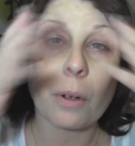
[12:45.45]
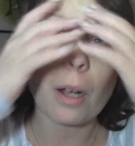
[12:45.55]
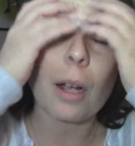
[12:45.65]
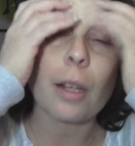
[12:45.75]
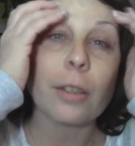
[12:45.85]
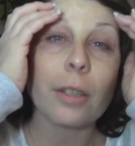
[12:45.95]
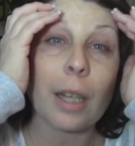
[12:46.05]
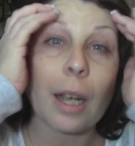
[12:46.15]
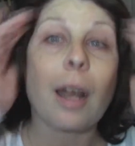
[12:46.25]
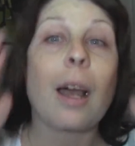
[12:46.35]
gosh,
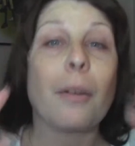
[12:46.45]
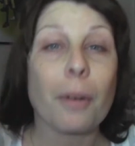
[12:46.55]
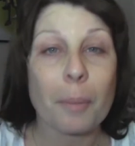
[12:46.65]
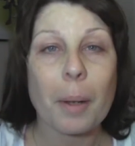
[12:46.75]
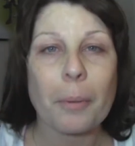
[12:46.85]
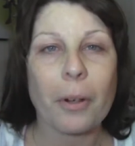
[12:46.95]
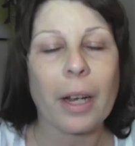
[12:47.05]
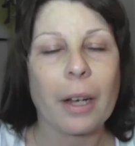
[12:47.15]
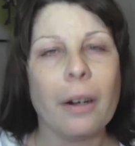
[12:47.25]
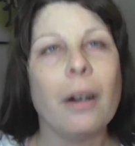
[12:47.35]
yeah, I remember
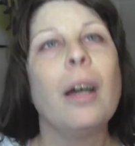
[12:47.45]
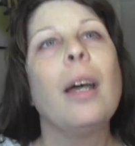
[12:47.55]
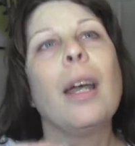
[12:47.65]
now.